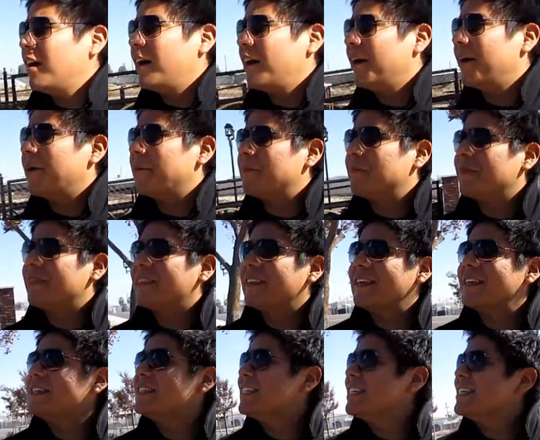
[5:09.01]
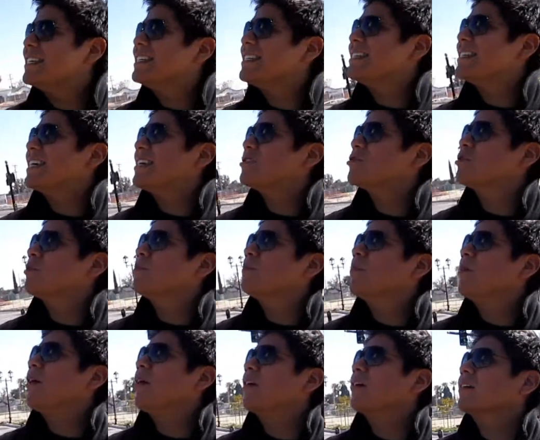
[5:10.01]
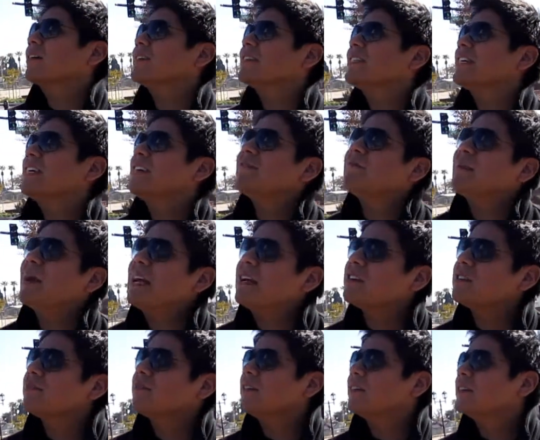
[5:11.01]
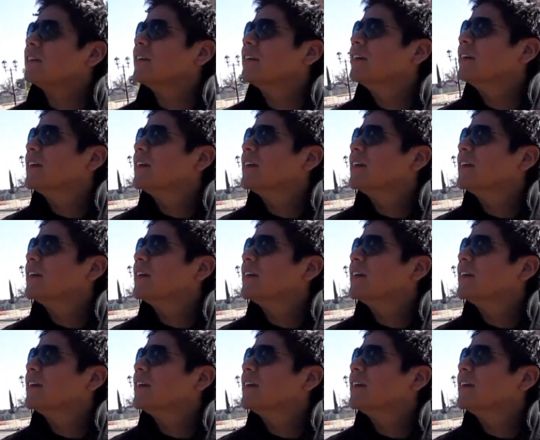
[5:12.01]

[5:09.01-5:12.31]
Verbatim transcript: Um, this is Central Park, city of Bakersfield,